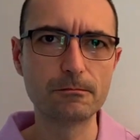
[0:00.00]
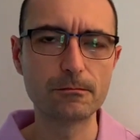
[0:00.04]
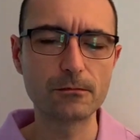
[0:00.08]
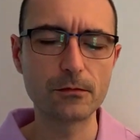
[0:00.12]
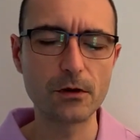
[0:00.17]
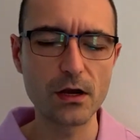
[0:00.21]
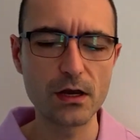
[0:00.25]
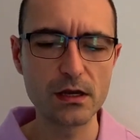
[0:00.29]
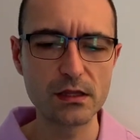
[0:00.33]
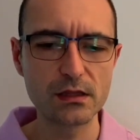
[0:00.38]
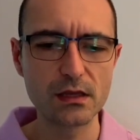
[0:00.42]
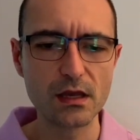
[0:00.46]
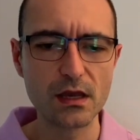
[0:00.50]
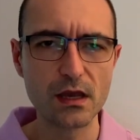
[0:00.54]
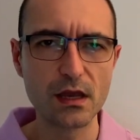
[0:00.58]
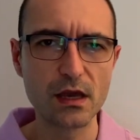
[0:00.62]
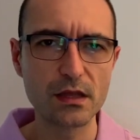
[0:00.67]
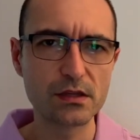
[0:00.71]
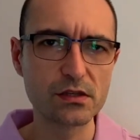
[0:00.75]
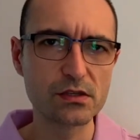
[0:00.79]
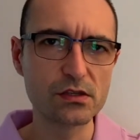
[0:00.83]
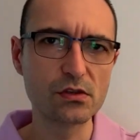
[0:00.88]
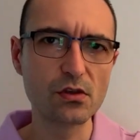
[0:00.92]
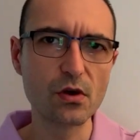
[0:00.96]
right?
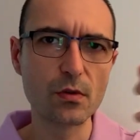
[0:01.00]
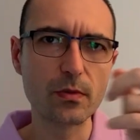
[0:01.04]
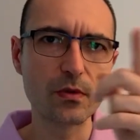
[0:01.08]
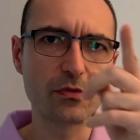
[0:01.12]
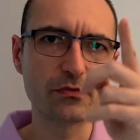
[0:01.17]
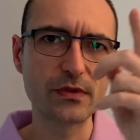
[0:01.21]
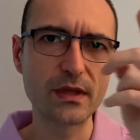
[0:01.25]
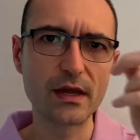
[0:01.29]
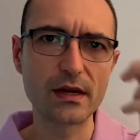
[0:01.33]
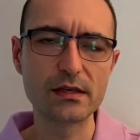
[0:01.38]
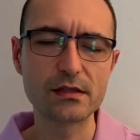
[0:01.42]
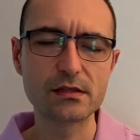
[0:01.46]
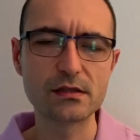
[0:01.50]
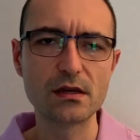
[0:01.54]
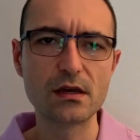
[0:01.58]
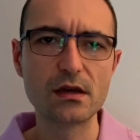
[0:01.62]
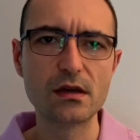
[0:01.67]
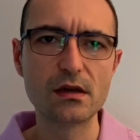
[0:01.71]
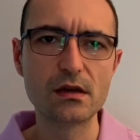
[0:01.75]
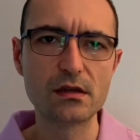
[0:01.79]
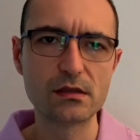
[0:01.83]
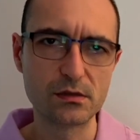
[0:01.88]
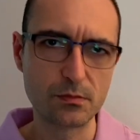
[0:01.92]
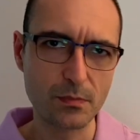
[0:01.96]
And the slope of that is
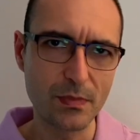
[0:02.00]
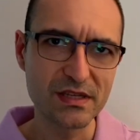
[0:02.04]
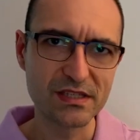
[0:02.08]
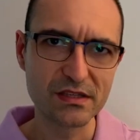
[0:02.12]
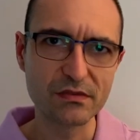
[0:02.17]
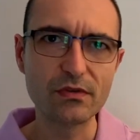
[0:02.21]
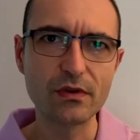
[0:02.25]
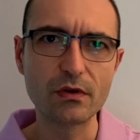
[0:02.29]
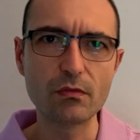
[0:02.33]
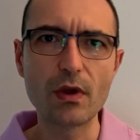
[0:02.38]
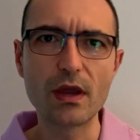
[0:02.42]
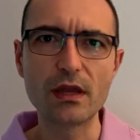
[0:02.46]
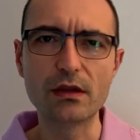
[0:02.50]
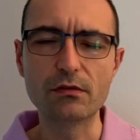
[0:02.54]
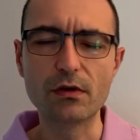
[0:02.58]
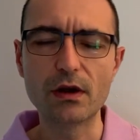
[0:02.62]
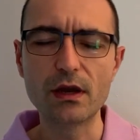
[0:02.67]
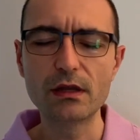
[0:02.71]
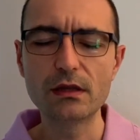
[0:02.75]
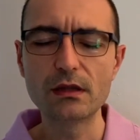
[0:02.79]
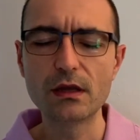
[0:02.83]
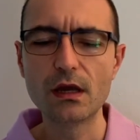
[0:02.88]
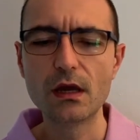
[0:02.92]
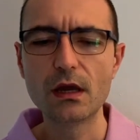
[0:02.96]
specific weight,
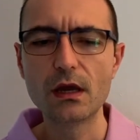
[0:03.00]
right?